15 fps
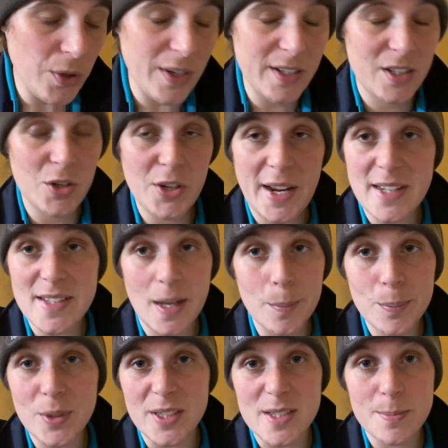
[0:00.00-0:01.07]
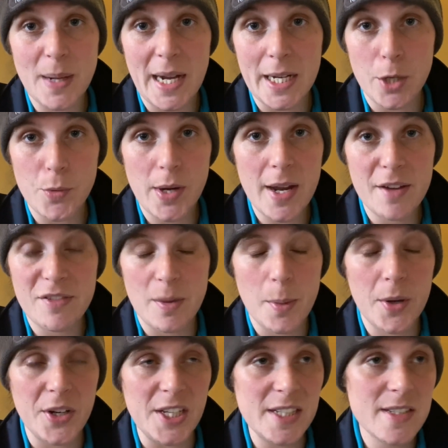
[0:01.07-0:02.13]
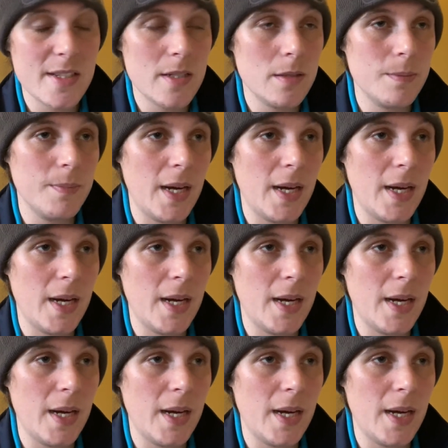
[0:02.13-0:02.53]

a good example is my grey, if I'm honest.